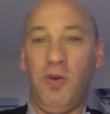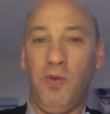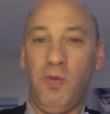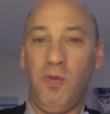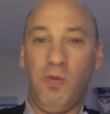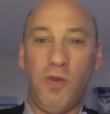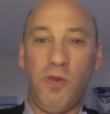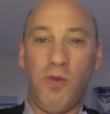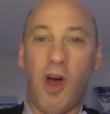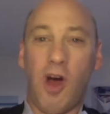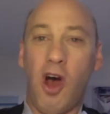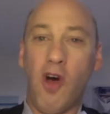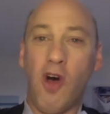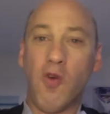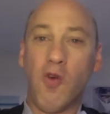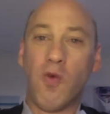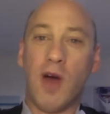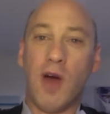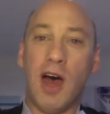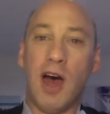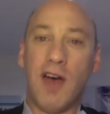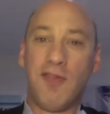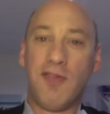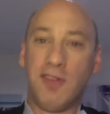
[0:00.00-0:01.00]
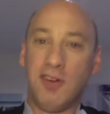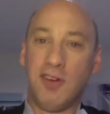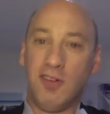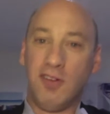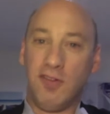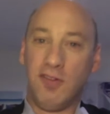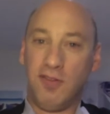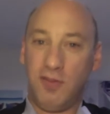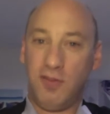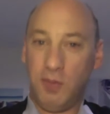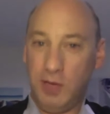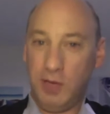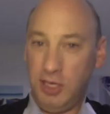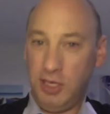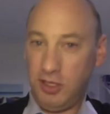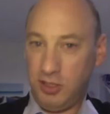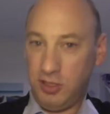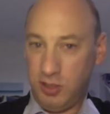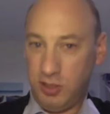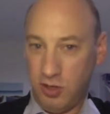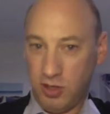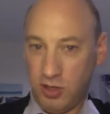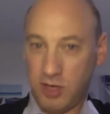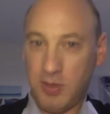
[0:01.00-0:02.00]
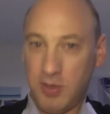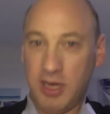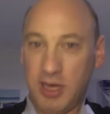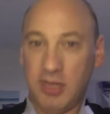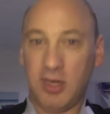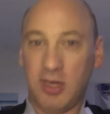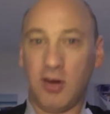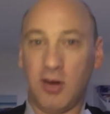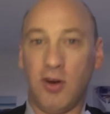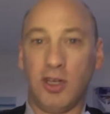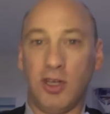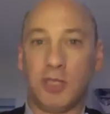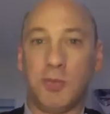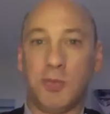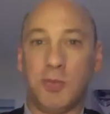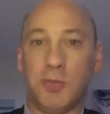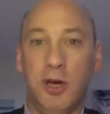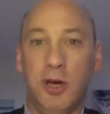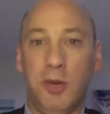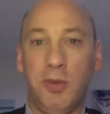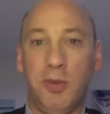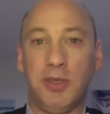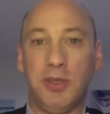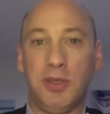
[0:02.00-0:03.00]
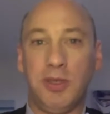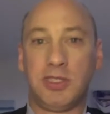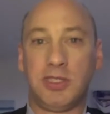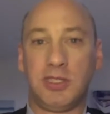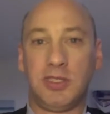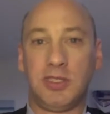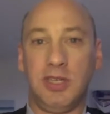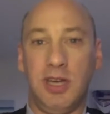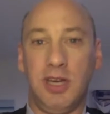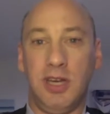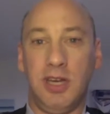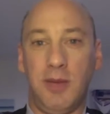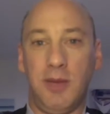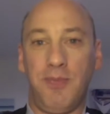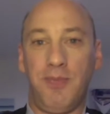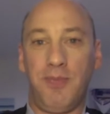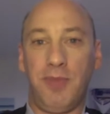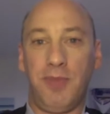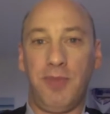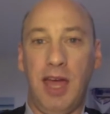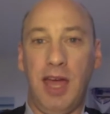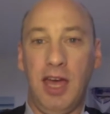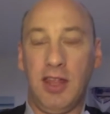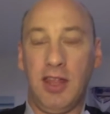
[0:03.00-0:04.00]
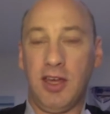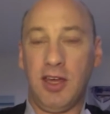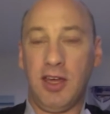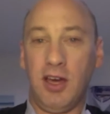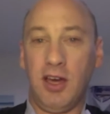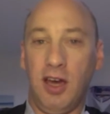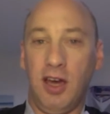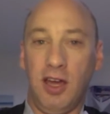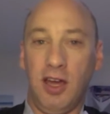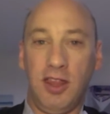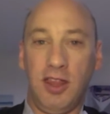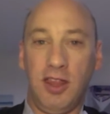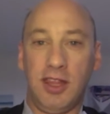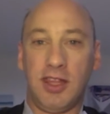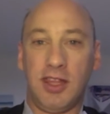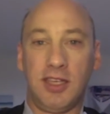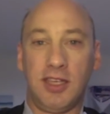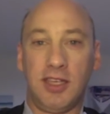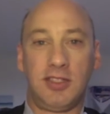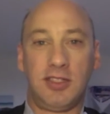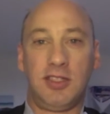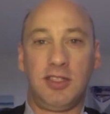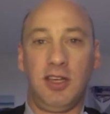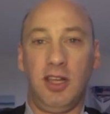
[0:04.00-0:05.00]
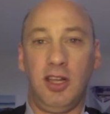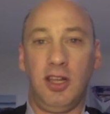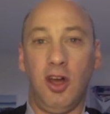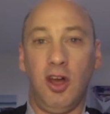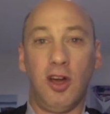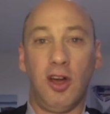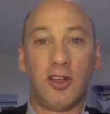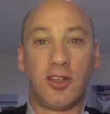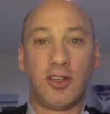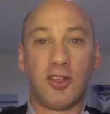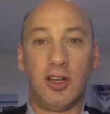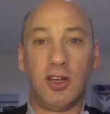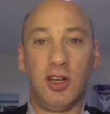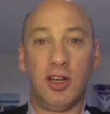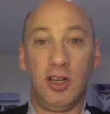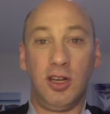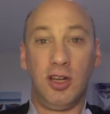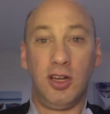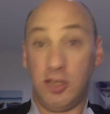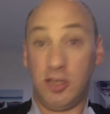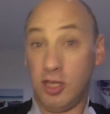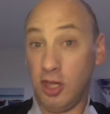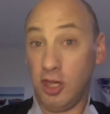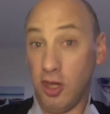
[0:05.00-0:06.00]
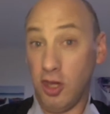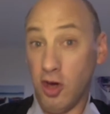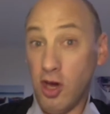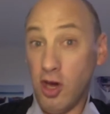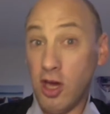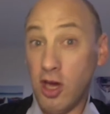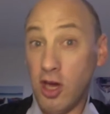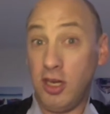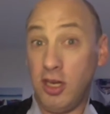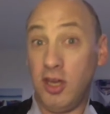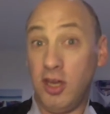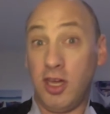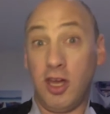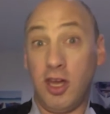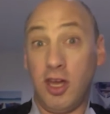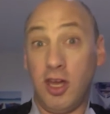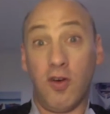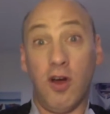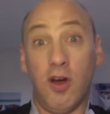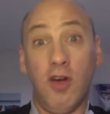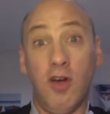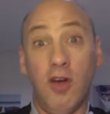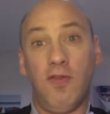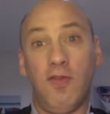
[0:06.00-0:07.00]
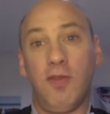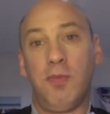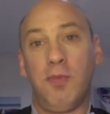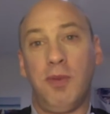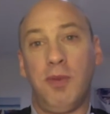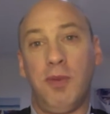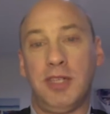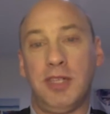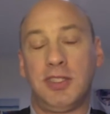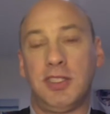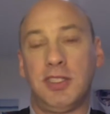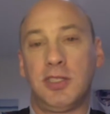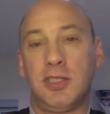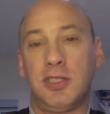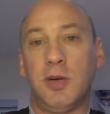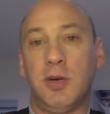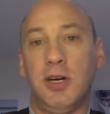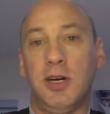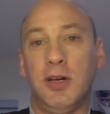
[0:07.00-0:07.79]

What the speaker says: whole raft of, when you talked about the cross purpose, Heather, I think there's a lot to learn. You can grow from pets as well.